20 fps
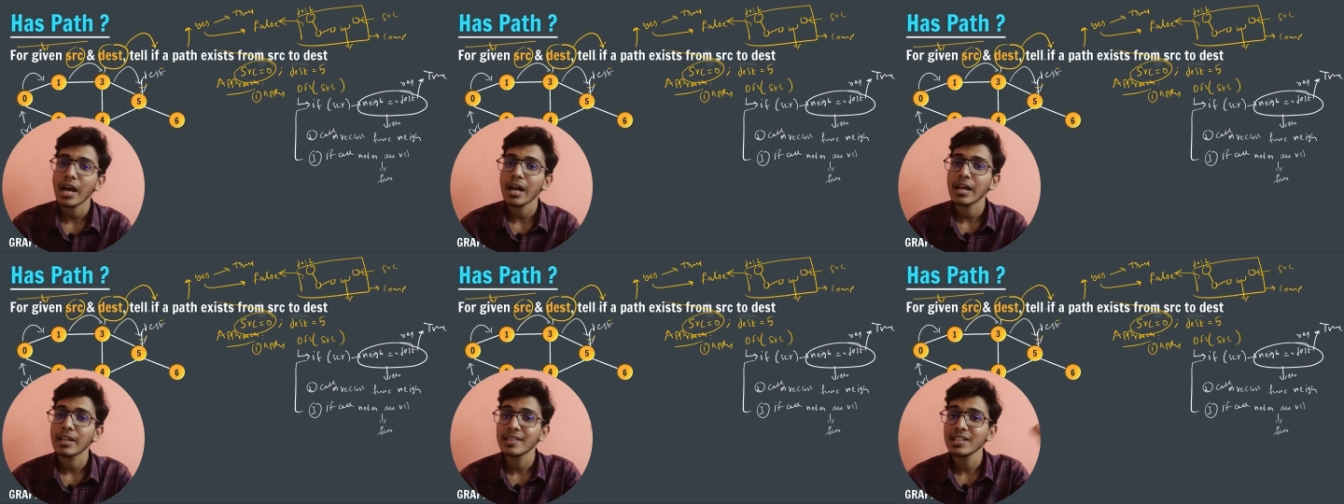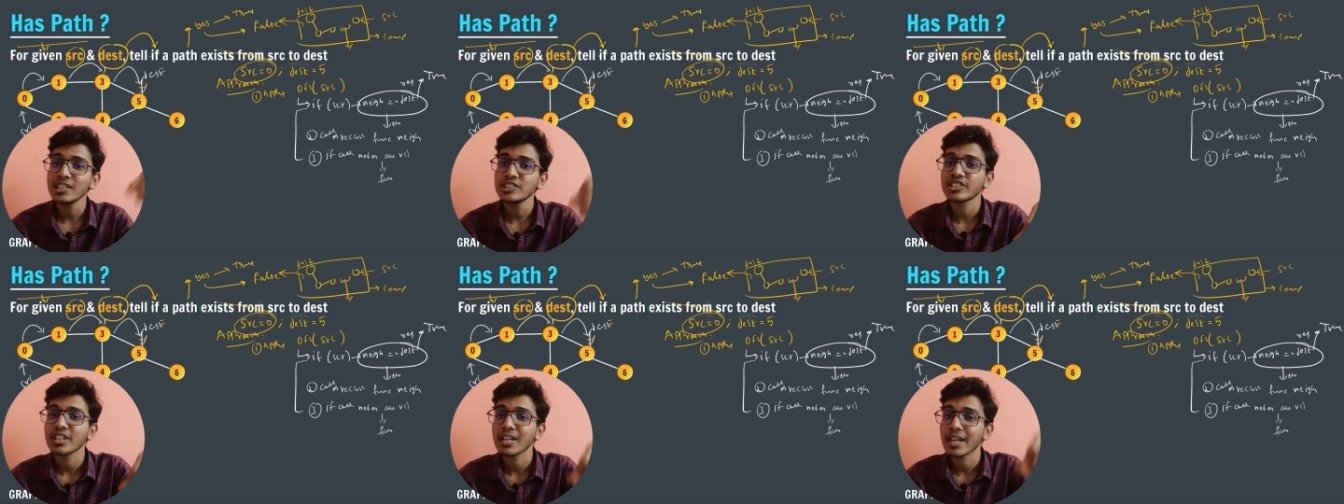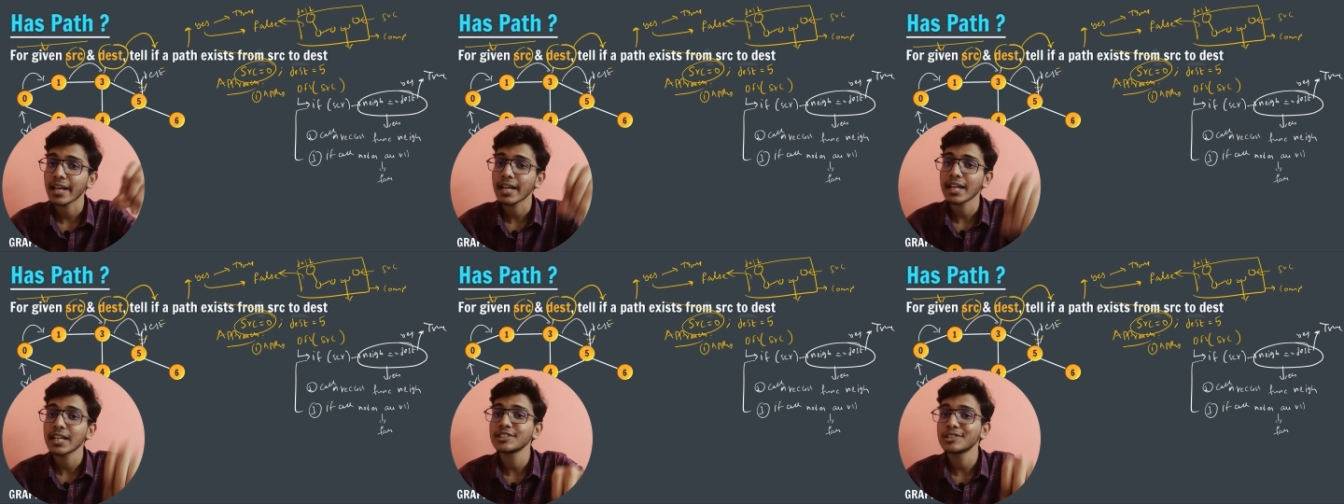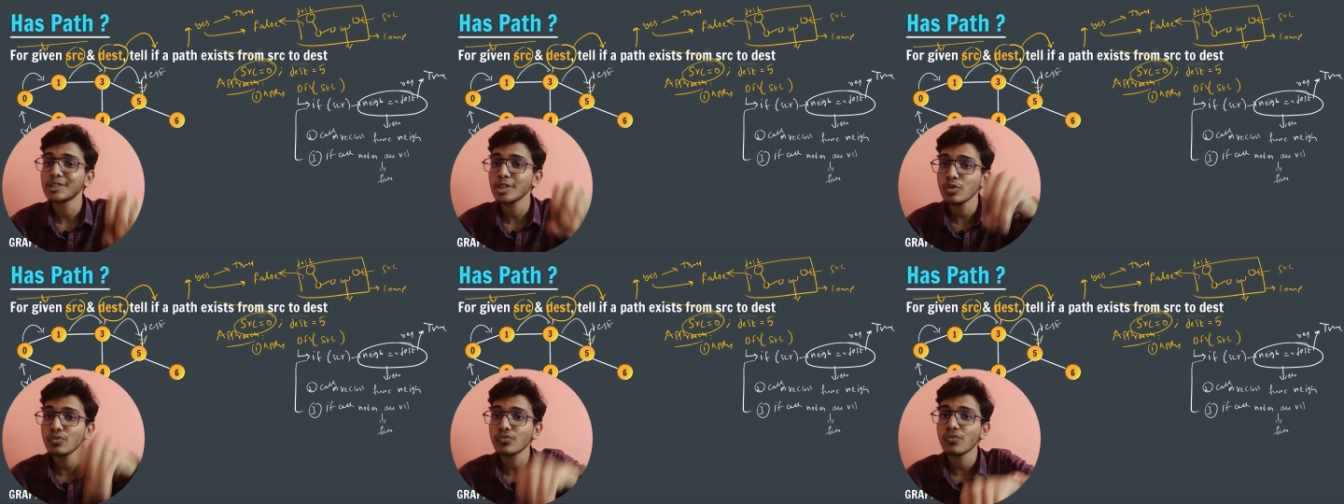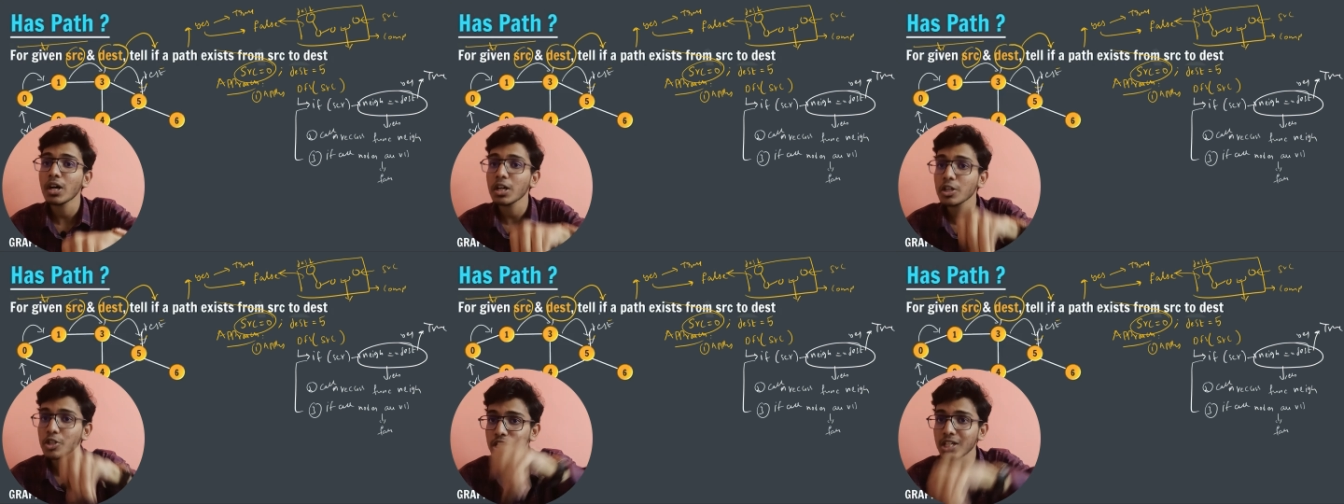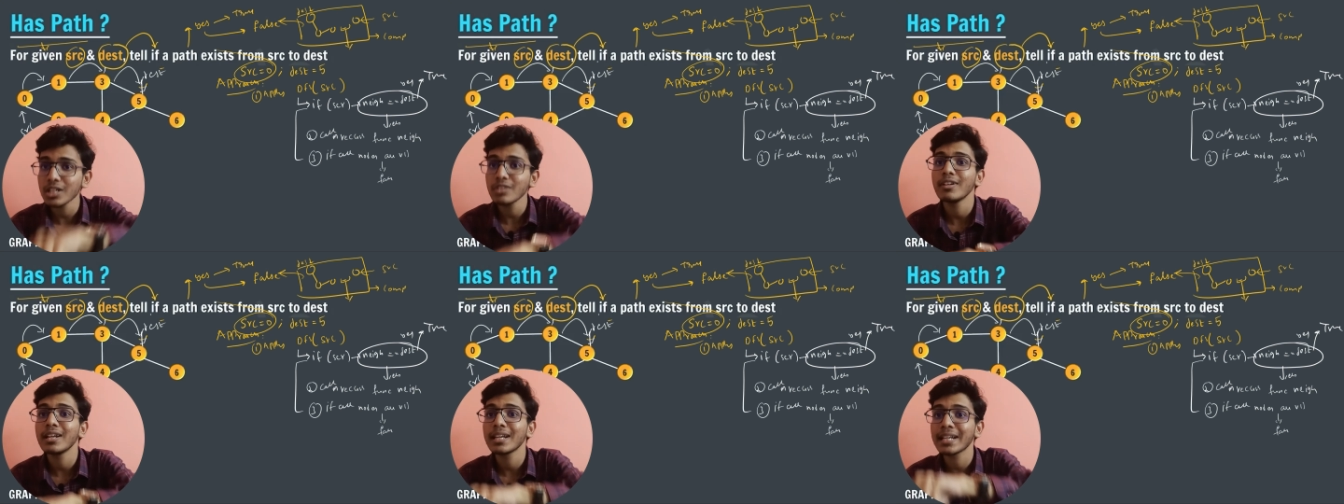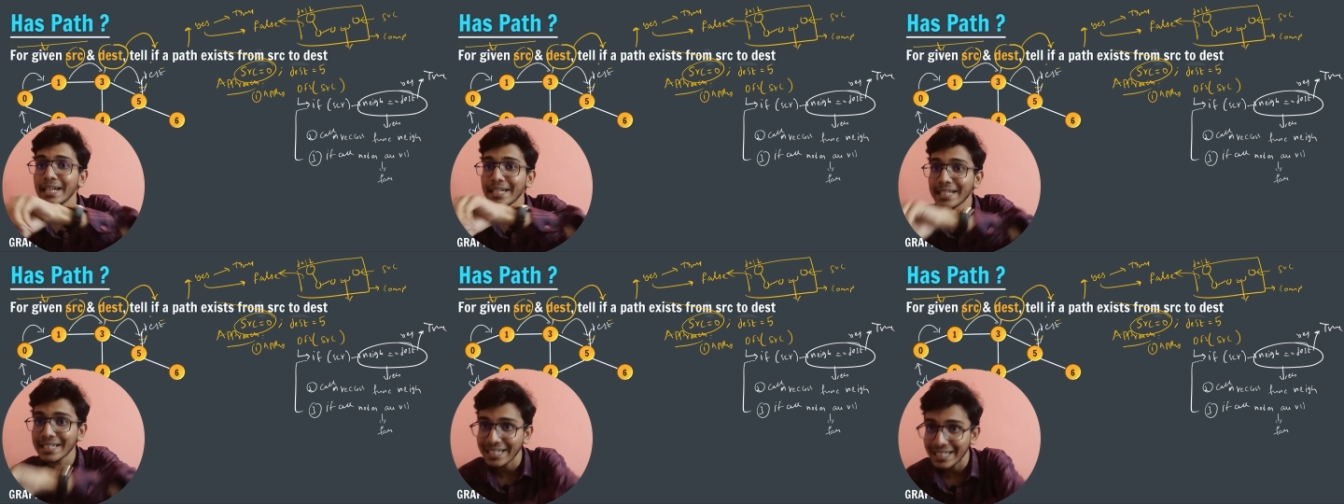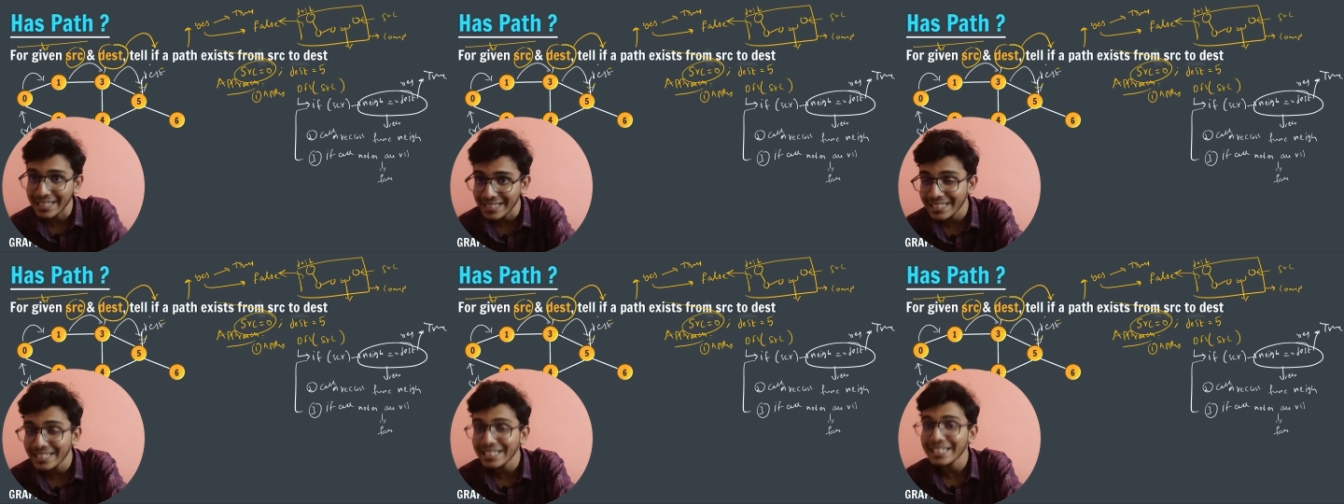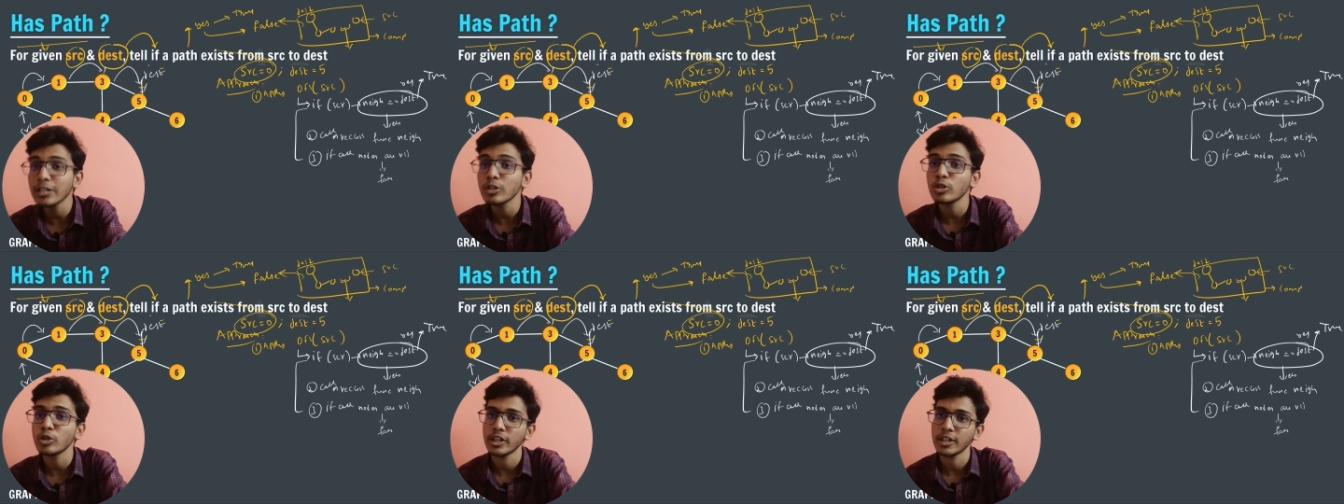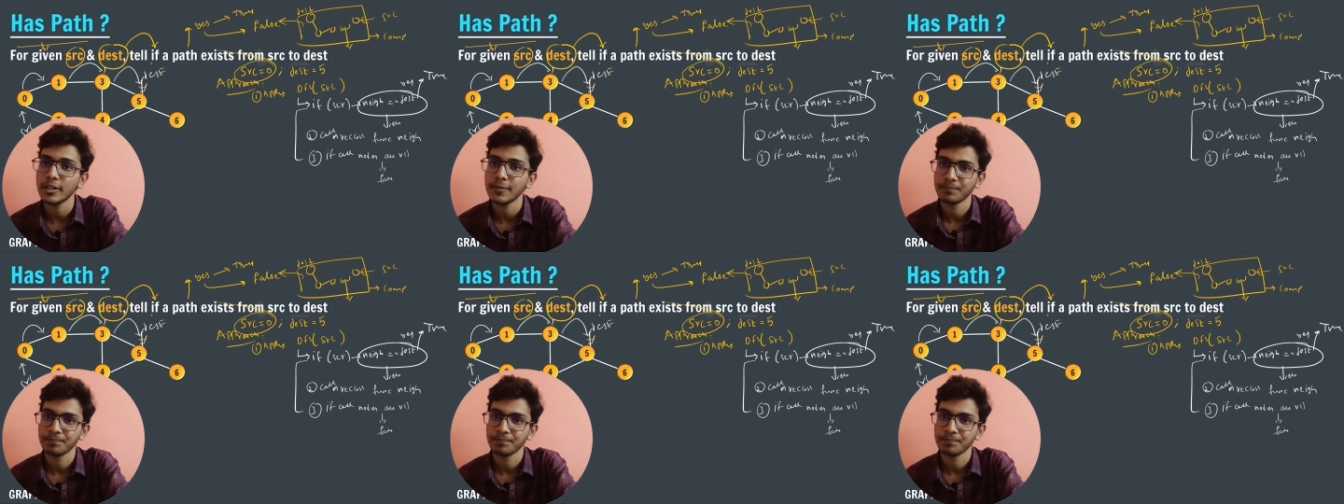this recursive function will get continued.